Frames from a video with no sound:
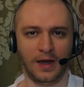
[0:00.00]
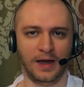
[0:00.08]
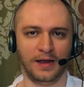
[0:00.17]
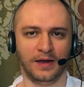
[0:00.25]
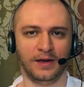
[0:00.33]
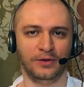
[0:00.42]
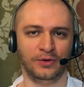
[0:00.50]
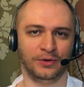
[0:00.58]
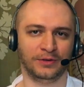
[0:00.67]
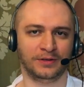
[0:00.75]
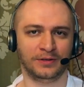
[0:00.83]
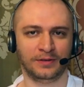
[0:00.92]
hi how you
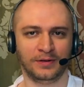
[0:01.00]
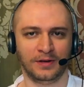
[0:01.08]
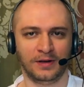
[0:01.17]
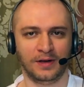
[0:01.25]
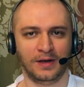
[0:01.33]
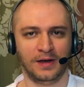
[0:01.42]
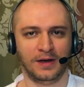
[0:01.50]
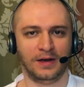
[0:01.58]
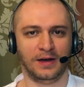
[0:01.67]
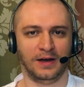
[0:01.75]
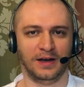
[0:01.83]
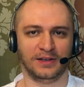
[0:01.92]
doing
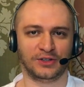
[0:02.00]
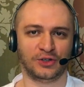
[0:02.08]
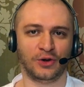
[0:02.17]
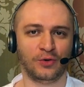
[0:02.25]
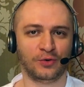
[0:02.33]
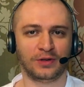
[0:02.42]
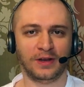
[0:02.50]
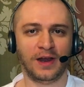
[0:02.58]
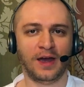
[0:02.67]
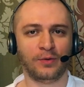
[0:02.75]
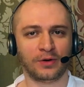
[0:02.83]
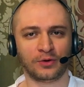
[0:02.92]
uh, so today
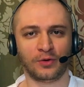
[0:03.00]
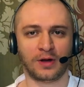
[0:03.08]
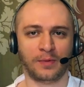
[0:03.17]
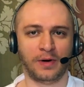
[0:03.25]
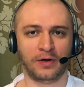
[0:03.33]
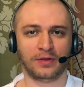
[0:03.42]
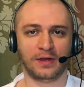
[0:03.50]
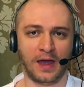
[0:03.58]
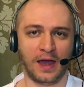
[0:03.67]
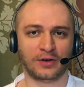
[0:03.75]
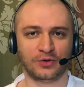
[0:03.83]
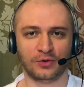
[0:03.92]
I want to talk about the
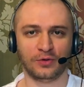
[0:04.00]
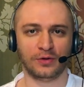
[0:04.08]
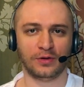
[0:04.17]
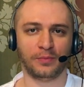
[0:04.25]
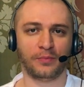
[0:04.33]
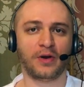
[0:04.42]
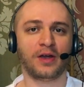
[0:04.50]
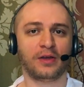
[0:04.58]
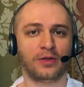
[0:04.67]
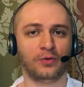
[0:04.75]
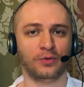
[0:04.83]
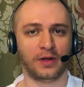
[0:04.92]
actual
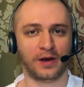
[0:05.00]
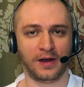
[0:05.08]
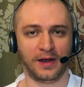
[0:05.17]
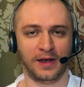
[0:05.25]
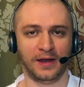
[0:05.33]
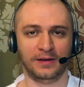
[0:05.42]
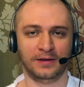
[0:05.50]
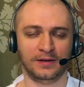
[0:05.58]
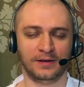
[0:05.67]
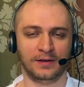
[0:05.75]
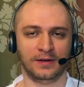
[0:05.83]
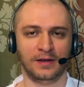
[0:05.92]
breakthrough that I had
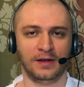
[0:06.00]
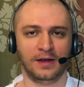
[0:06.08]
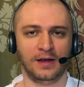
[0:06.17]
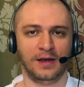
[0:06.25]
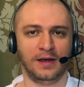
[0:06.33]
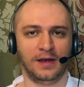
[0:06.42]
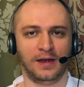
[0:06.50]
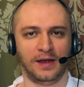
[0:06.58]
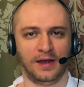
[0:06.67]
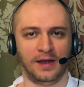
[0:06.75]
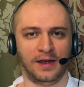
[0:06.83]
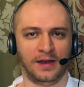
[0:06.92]

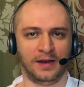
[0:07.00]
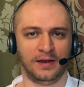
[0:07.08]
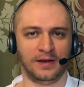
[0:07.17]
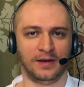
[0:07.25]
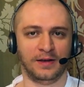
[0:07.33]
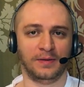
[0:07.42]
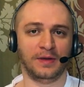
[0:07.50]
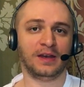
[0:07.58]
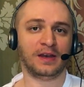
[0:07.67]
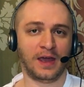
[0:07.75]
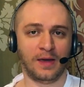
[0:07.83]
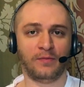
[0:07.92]
and uh,
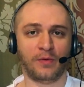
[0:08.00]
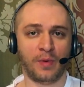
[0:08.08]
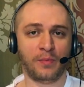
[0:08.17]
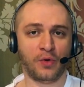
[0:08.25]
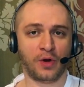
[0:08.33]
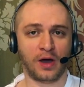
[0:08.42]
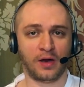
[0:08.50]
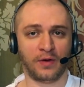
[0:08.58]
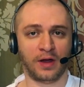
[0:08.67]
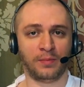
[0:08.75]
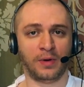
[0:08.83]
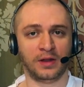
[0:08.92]
it came from a book I
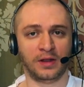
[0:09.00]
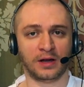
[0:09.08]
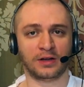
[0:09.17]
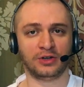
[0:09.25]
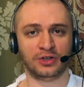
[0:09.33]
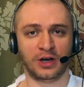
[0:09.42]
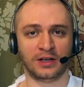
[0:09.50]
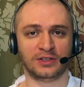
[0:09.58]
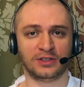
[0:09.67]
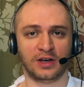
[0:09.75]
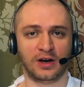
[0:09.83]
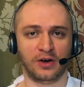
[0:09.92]
read by Dr. John
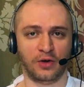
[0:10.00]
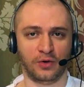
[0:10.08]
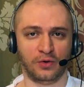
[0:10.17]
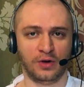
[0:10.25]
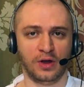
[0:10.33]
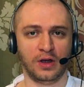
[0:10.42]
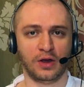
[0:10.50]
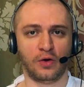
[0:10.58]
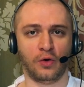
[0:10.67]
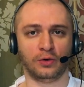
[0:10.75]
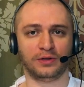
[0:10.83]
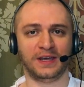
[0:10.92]
Sarno
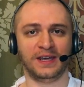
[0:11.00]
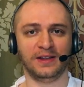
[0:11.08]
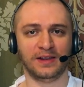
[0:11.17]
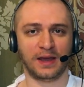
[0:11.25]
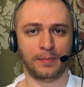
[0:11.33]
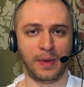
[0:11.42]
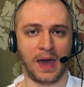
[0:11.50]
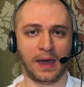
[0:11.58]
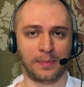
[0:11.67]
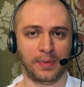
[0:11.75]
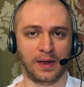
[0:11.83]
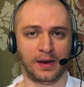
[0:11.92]
called Healing
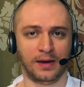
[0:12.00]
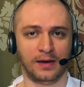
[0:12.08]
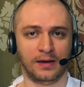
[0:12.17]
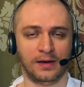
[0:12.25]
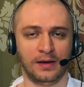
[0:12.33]
Back Pain